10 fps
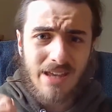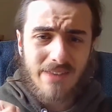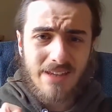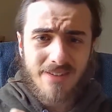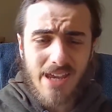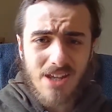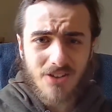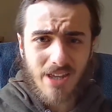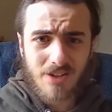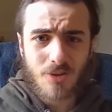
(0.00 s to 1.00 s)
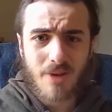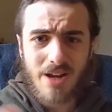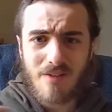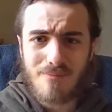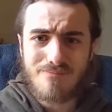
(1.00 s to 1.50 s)
they say it's like some kind
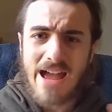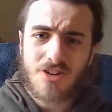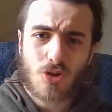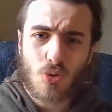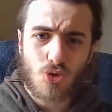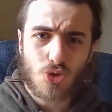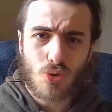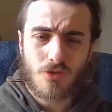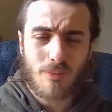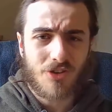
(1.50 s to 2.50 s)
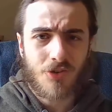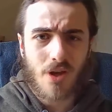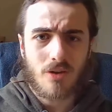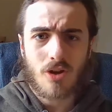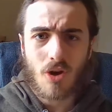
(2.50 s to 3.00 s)
of magical jewel from a
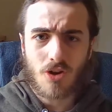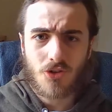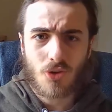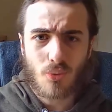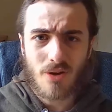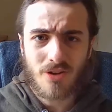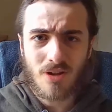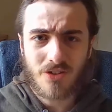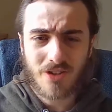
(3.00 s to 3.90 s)
sun goddess or whatnot,